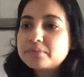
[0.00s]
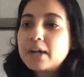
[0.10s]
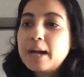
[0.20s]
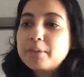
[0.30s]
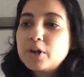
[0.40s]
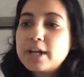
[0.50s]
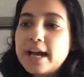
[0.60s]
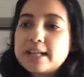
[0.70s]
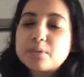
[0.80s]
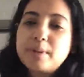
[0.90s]
I'm going to
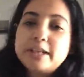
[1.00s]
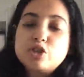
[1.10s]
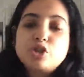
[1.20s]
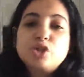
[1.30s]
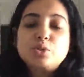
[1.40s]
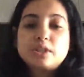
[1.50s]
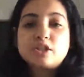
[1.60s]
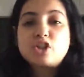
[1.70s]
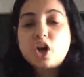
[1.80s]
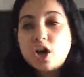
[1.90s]
explain to you the
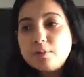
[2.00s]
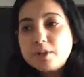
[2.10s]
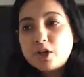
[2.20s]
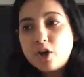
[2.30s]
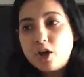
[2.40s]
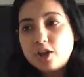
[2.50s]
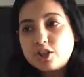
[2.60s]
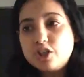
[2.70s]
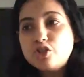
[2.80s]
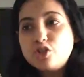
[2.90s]

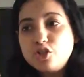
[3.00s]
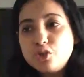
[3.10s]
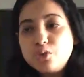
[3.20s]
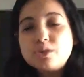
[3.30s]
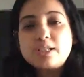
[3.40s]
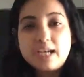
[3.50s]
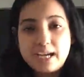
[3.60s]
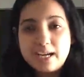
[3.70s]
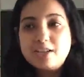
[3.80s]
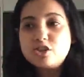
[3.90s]
terminologies used in
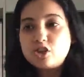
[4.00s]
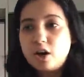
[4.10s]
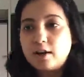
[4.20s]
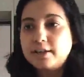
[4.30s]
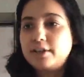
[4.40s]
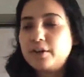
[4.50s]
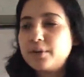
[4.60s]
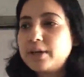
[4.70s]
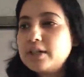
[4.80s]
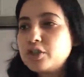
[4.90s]
a chart.
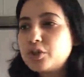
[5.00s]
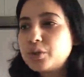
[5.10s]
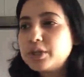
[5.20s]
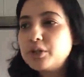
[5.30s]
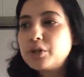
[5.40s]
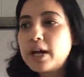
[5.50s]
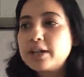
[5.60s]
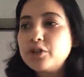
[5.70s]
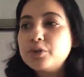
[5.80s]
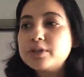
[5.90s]
Okay, you
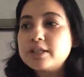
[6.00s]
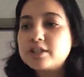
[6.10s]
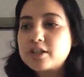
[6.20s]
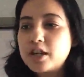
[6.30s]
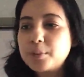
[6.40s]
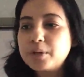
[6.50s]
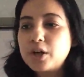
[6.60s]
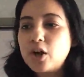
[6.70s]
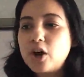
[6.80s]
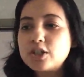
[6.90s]
can use these
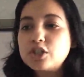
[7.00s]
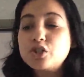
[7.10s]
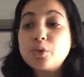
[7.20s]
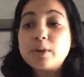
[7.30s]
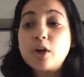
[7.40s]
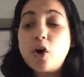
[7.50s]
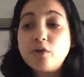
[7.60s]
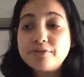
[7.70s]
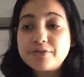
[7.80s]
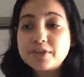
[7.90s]
terminologies. You will
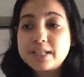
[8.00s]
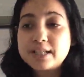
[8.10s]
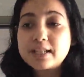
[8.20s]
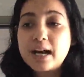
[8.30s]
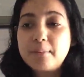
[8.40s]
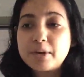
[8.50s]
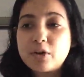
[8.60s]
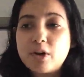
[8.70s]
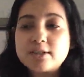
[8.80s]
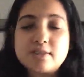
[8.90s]
often come
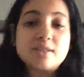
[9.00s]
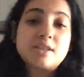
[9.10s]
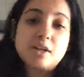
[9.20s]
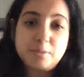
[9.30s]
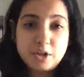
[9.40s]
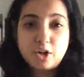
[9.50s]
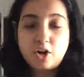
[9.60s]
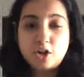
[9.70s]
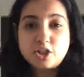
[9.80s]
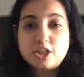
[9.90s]
across these
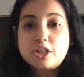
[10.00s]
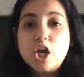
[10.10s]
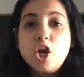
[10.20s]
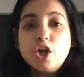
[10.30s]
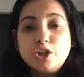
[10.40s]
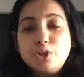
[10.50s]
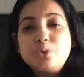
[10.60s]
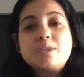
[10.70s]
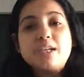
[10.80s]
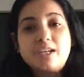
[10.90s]
terminologies
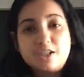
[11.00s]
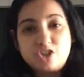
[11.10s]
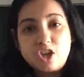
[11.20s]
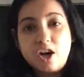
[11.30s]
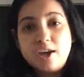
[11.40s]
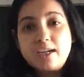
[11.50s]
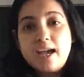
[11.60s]
used in a chart,